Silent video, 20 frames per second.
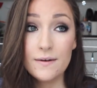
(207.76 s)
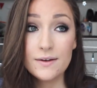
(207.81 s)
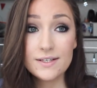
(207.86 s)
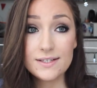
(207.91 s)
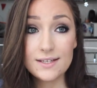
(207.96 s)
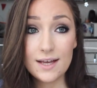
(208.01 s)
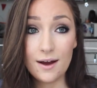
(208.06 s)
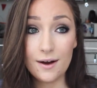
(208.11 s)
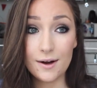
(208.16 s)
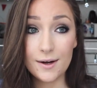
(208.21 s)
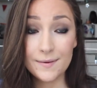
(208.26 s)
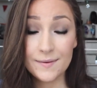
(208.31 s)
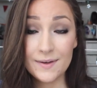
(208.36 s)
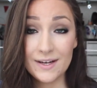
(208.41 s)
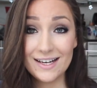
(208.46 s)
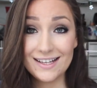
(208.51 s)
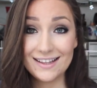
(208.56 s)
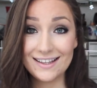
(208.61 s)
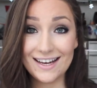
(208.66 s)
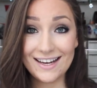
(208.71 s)
So
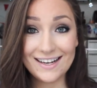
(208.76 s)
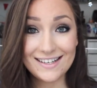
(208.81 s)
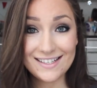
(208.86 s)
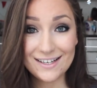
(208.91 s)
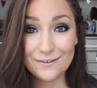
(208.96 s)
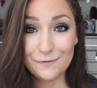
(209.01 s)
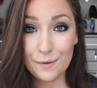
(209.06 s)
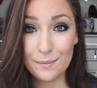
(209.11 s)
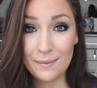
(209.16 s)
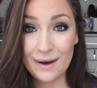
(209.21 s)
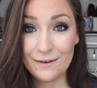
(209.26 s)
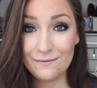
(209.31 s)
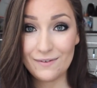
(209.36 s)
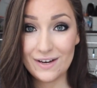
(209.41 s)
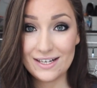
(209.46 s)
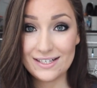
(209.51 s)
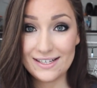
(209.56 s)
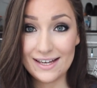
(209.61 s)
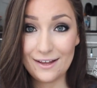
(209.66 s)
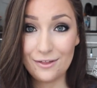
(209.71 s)
that is it for
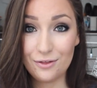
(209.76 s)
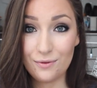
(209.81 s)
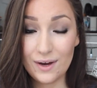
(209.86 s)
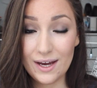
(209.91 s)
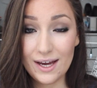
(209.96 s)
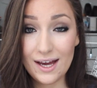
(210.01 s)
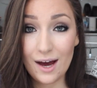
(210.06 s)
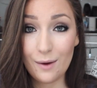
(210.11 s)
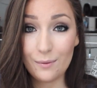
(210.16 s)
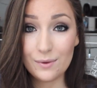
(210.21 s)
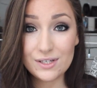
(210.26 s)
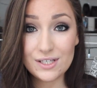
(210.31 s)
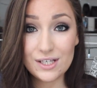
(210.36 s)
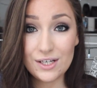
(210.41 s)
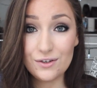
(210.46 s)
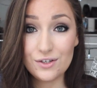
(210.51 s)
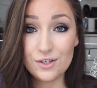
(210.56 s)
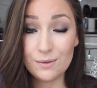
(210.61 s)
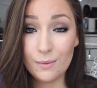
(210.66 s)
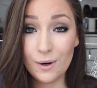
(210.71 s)
Madvent day three. I will
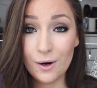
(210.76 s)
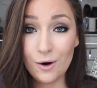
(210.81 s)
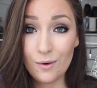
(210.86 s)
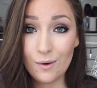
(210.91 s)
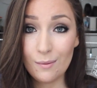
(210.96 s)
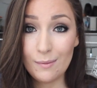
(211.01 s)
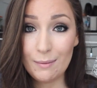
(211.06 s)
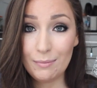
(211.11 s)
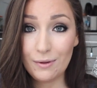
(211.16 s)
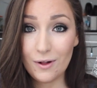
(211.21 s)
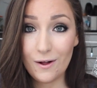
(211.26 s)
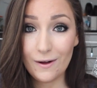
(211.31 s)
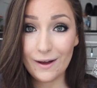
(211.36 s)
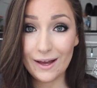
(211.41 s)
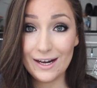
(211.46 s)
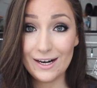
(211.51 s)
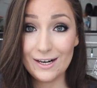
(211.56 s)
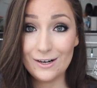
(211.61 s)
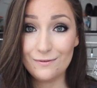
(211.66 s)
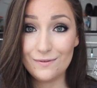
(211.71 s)
see you tomorrow on my
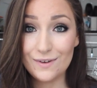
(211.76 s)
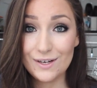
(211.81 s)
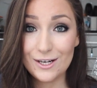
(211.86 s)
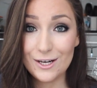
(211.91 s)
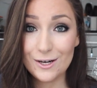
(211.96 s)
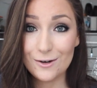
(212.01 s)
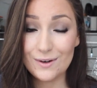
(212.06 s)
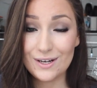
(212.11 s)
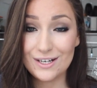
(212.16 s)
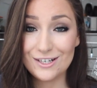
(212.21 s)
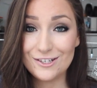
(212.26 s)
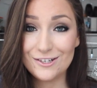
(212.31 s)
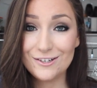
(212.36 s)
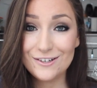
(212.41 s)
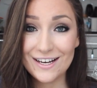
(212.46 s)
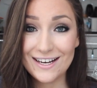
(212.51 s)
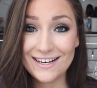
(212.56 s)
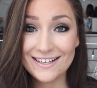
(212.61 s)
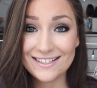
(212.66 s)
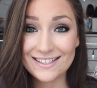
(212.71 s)
blog and in a video in
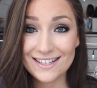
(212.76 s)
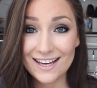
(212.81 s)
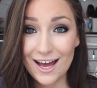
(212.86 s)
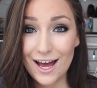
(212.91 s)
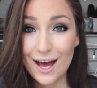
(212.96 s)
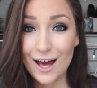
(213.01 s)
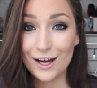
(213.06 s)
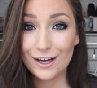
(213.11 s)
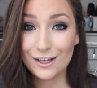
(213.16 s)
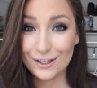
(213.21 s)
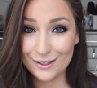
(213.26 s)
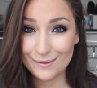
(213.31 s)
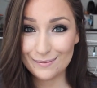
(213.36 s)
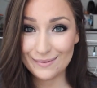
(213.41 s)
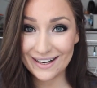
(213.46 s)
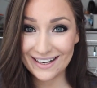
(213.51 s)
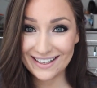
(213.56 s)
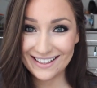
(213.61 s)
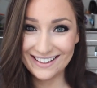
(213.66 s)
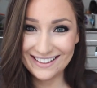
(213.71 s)
two days.
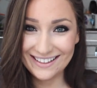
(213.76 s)
Goodbye.